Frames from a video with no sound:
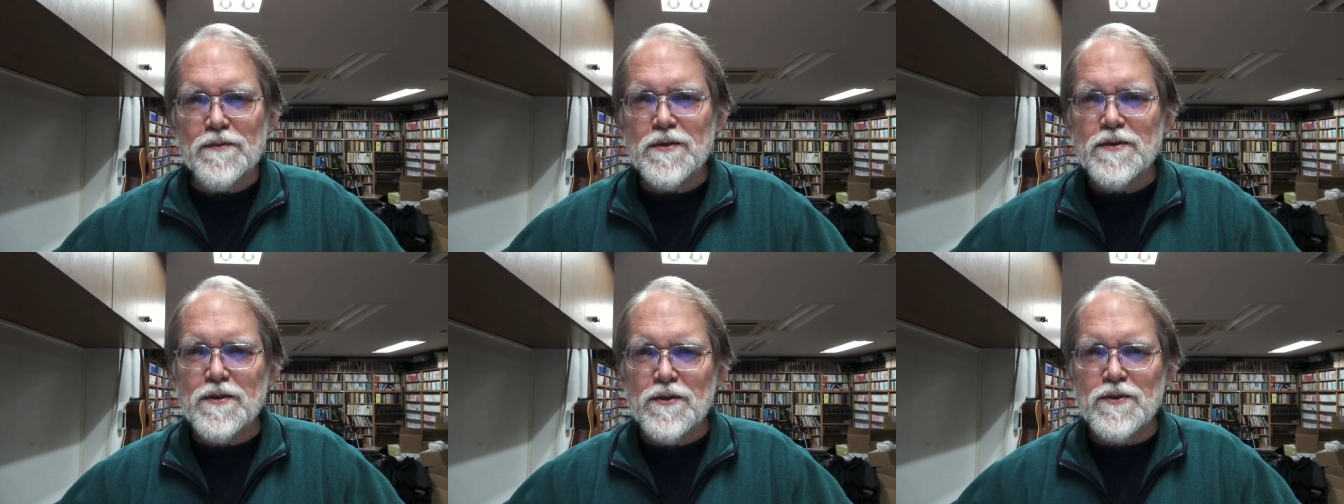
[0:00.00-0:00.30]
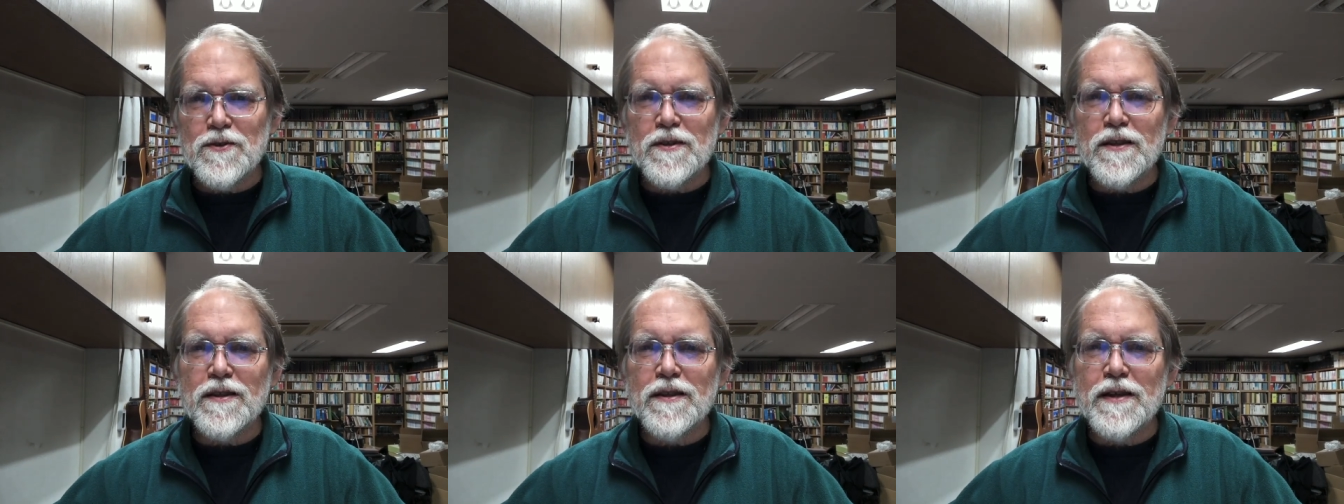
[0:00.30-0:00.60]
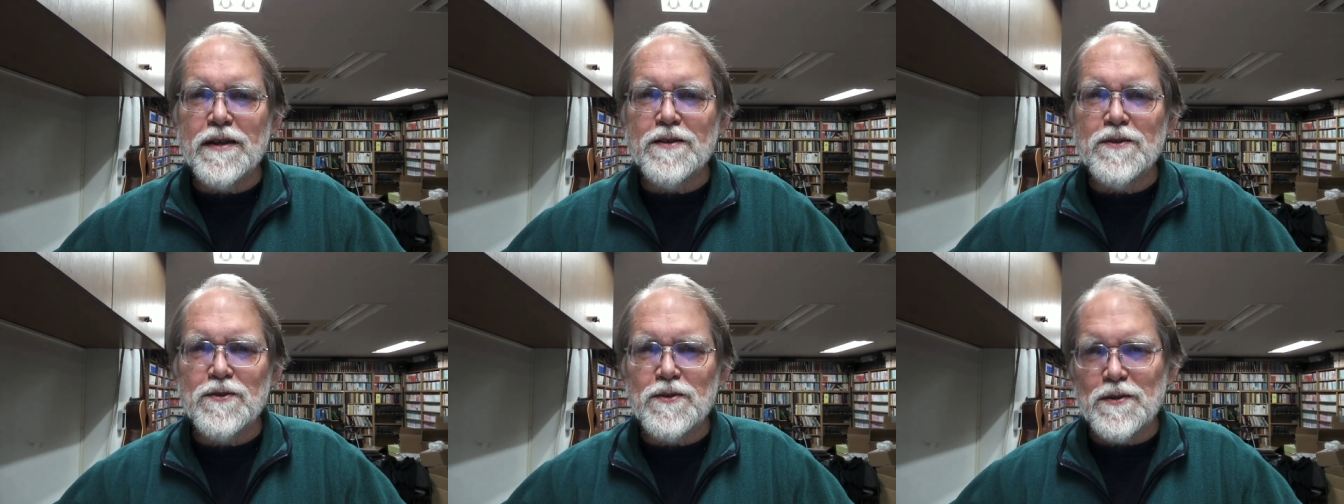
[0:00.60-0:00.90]
This is the
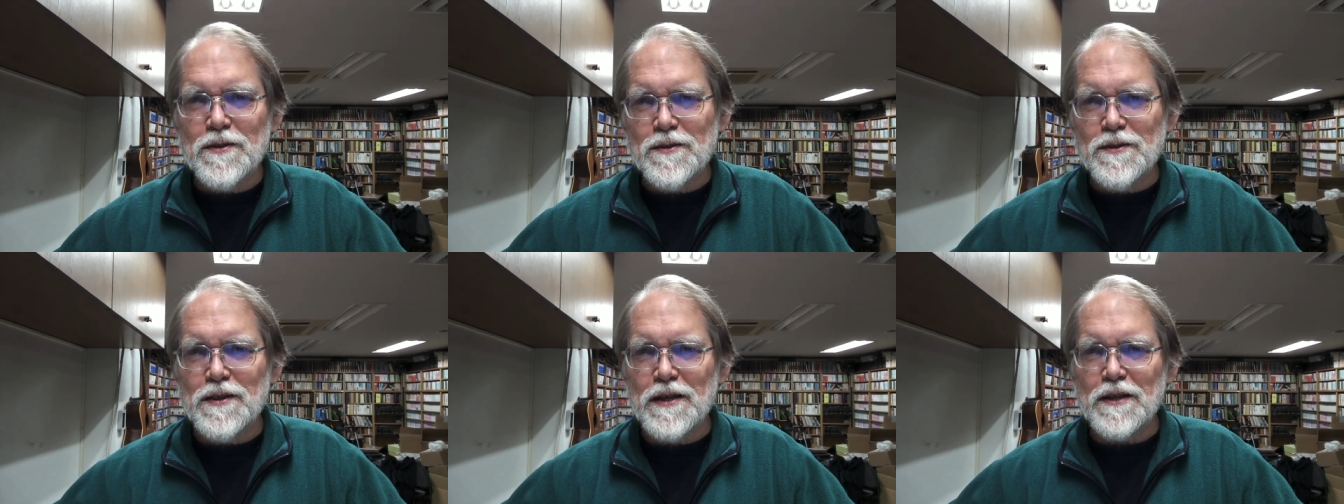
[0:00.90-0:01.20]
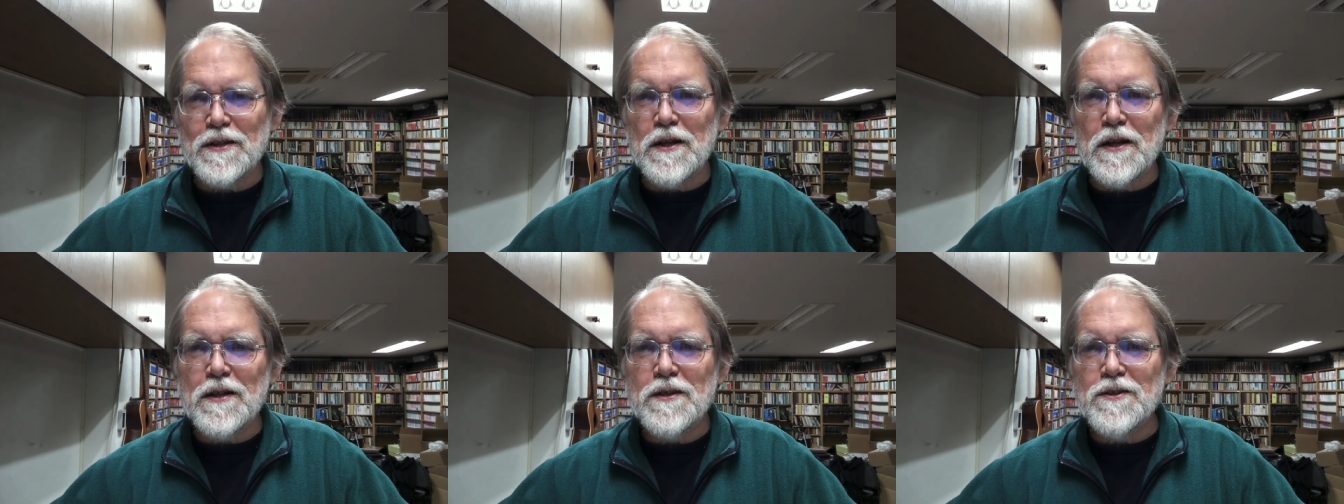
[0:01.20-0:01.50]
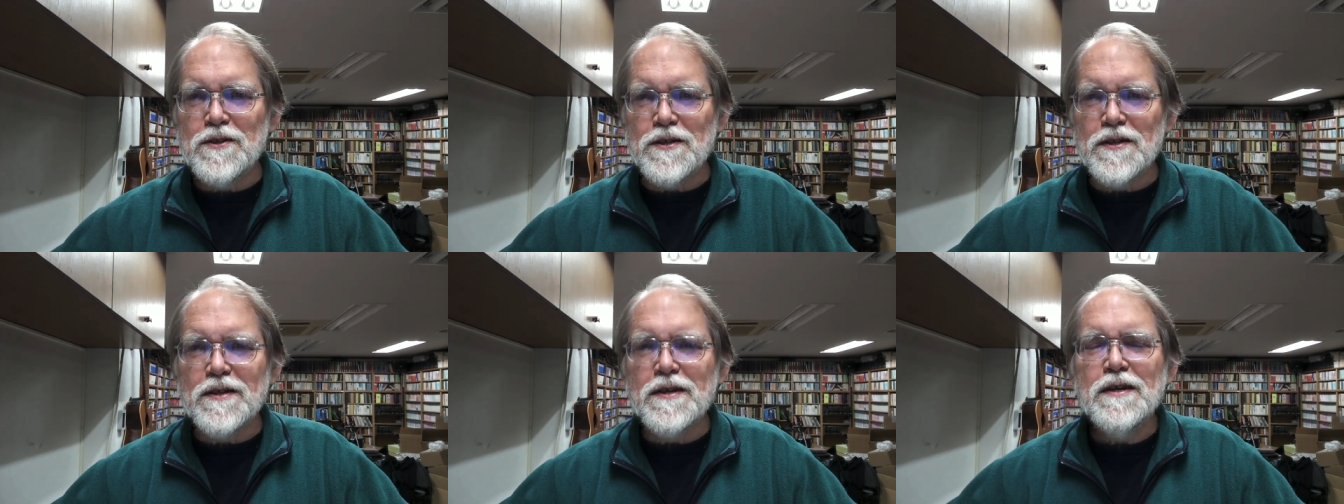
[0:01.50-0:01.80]
latest
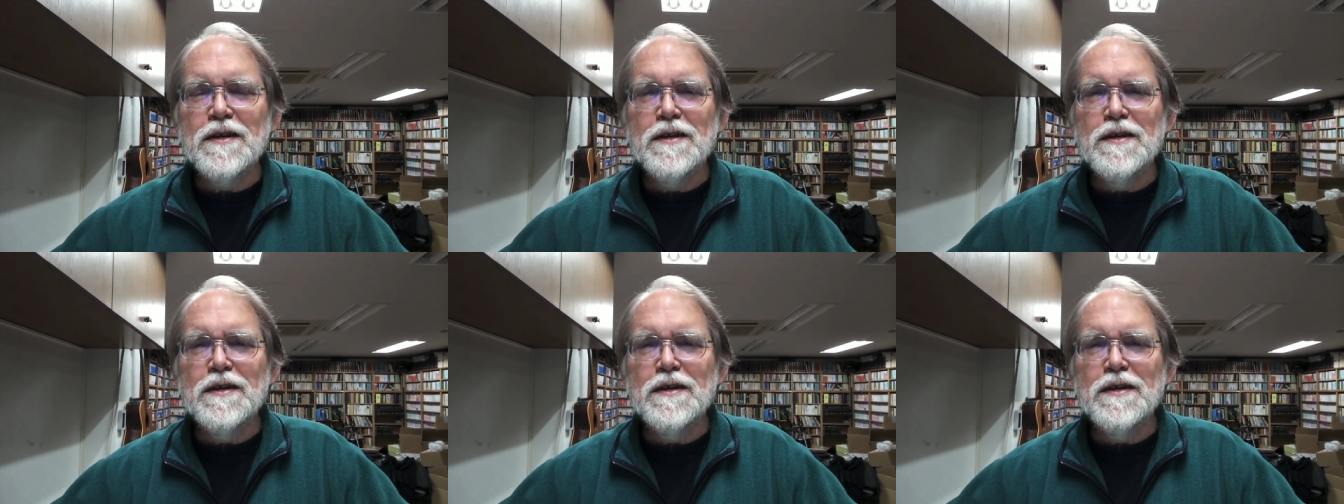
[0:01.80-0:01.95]
technology.